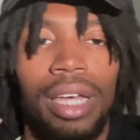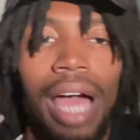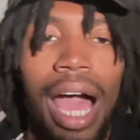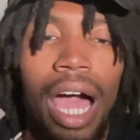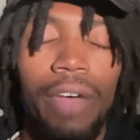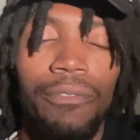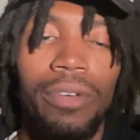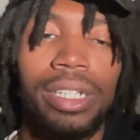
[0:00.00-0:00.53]

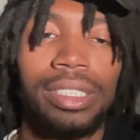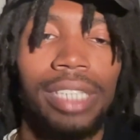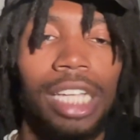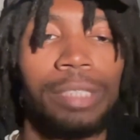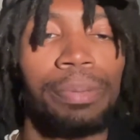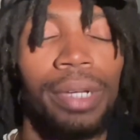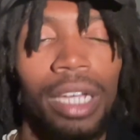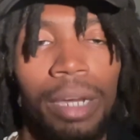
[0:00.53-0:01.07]
Alright, for this next
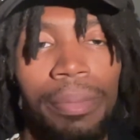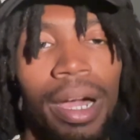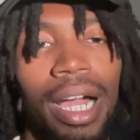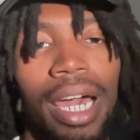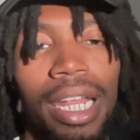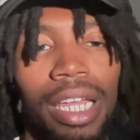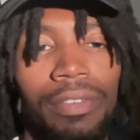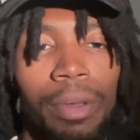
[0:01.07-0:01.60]
pickup, I
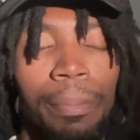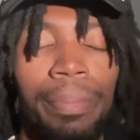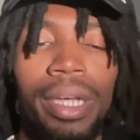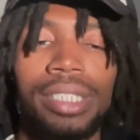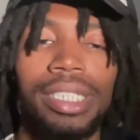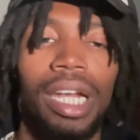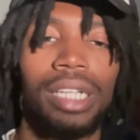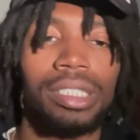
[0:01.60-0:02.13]
gotta give a big
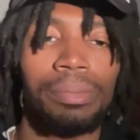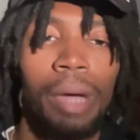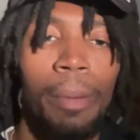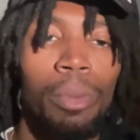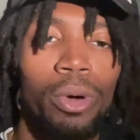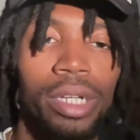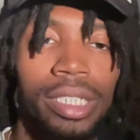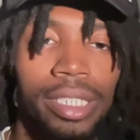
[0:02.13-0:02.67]
shout out to my
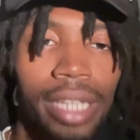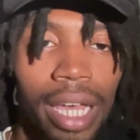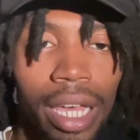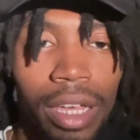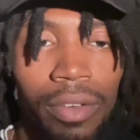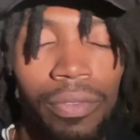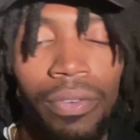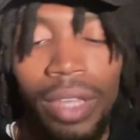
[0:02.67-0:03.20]
boy
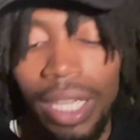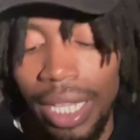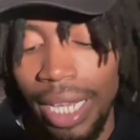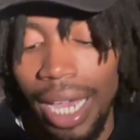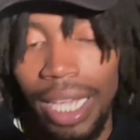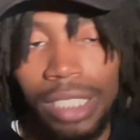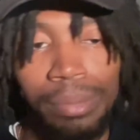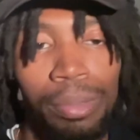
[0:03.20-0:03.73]
Dev. He got
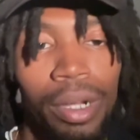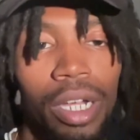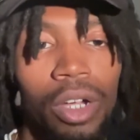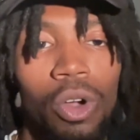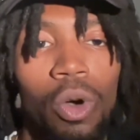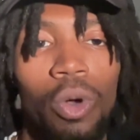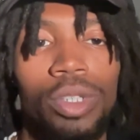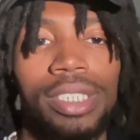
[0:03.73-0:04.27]
his brand
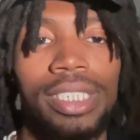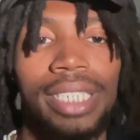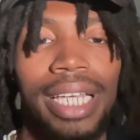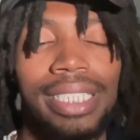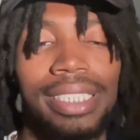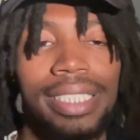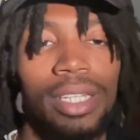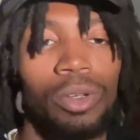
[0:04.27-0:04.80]
called Saint
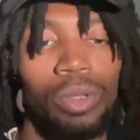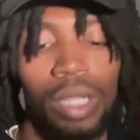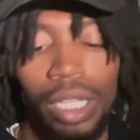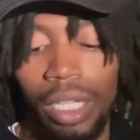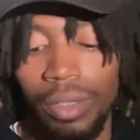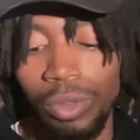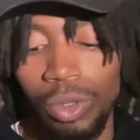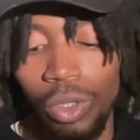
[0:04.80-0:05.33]
Still
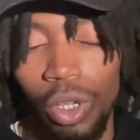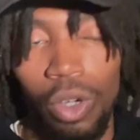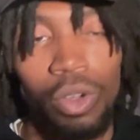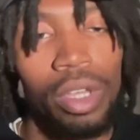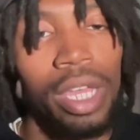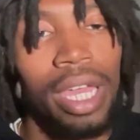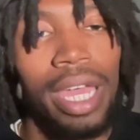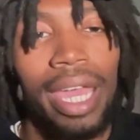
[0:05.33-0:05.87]
Lives, you know?
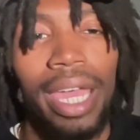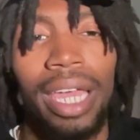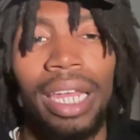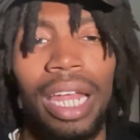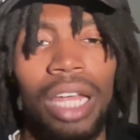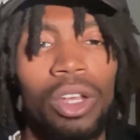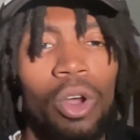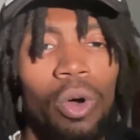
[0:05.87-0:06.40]
And I
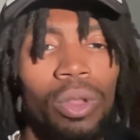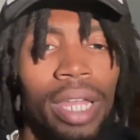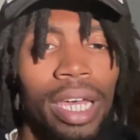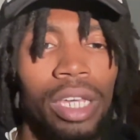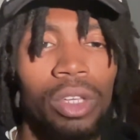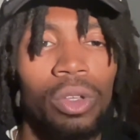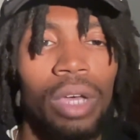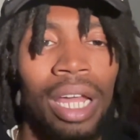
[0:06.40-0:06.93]
know
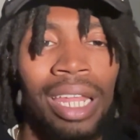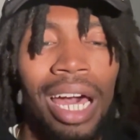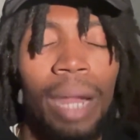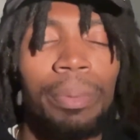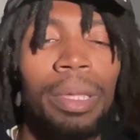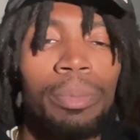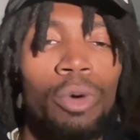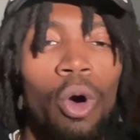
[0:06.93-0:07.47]
like a lot of
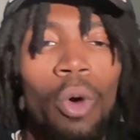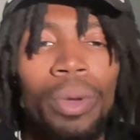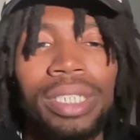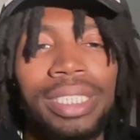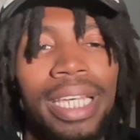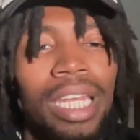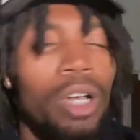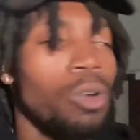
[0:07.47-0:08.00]
people always
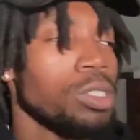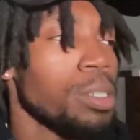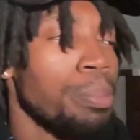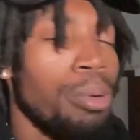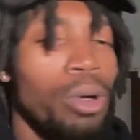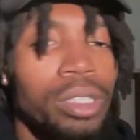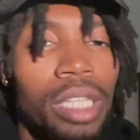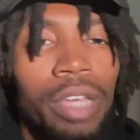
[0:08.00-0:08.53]
say they gonna
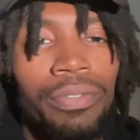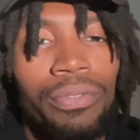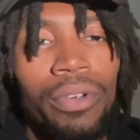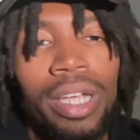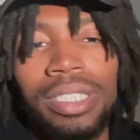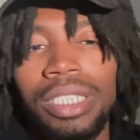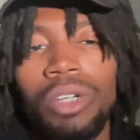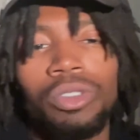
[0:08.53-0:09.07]
support their
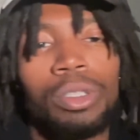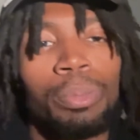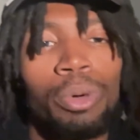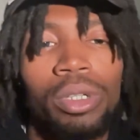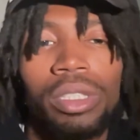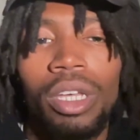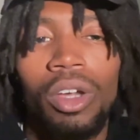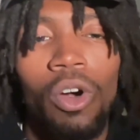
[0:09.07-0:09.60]
friends, they gonna support
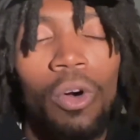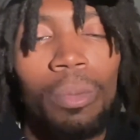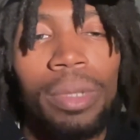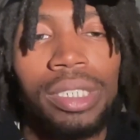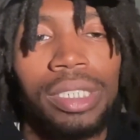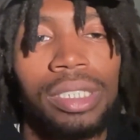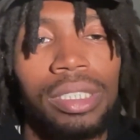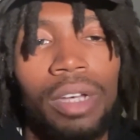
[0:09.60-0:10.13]
their homies
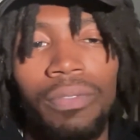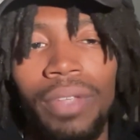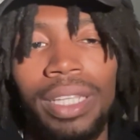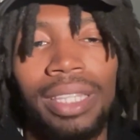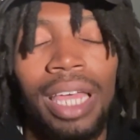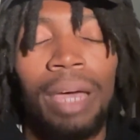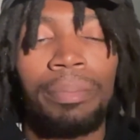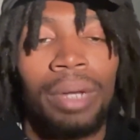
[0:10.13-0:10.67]
and stuff like
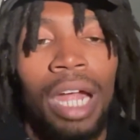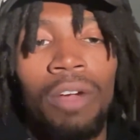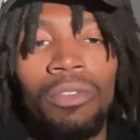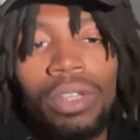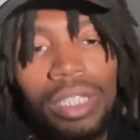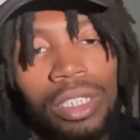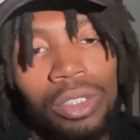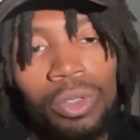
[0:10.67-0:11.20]
that, but I
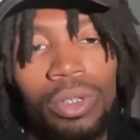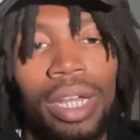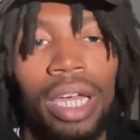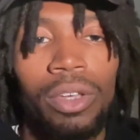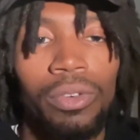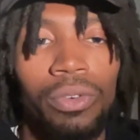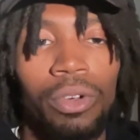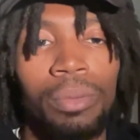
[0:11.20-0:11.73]
really do that,
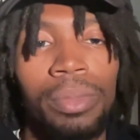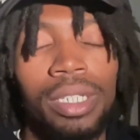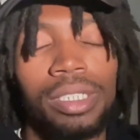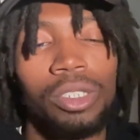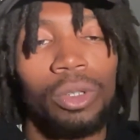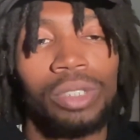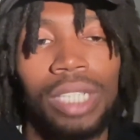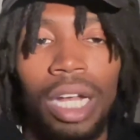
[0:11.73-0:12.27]
you feel me?
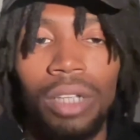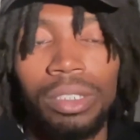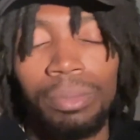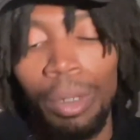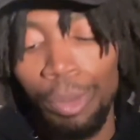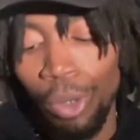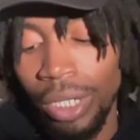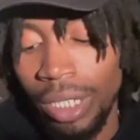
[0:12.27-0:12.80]
So shout out to my
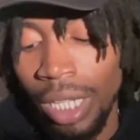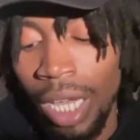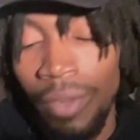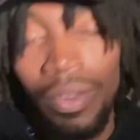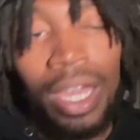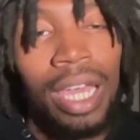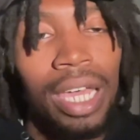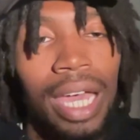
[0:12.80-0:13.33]
boy Dev.
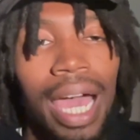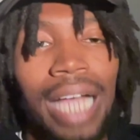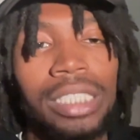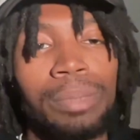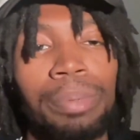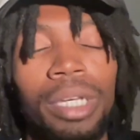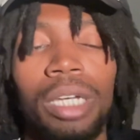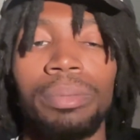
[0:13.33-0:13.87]
I had to
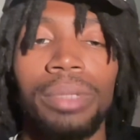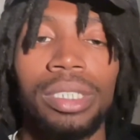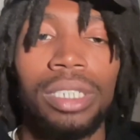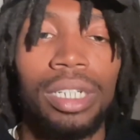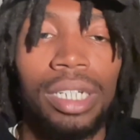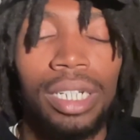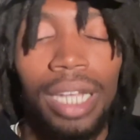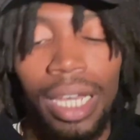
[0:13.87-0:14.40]
pick up this
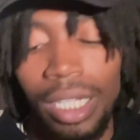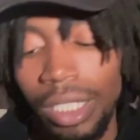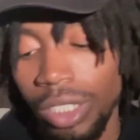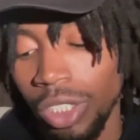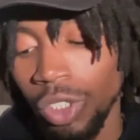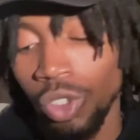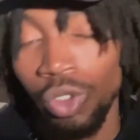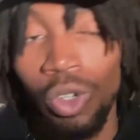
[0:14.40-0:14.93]
hoodie that he
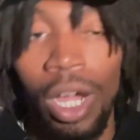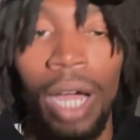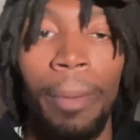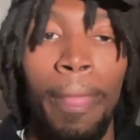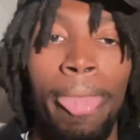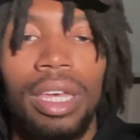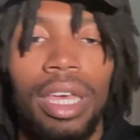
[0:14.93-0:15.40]
just dropped.